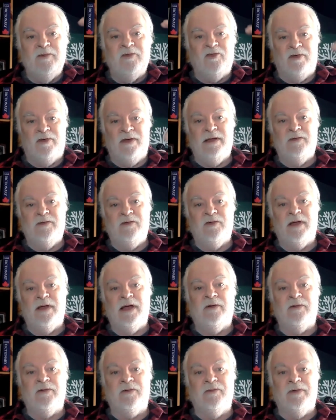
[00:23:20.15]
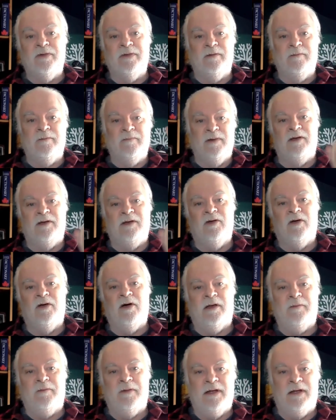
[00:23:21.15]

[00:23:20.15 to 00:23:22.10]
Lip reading: the standard algorithm and